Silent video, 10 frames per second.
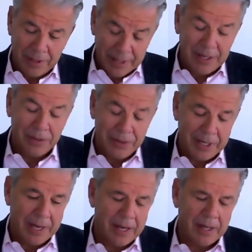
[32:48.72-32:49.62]

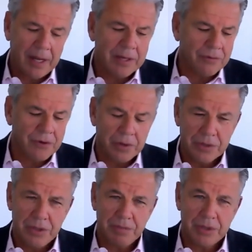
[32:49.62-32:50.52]
including a lot of
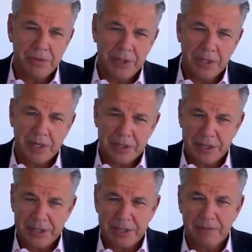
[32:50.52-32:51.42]
consumers within our
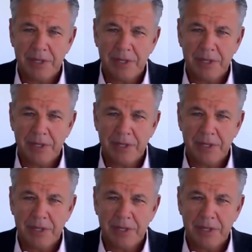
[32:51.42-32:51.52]
system.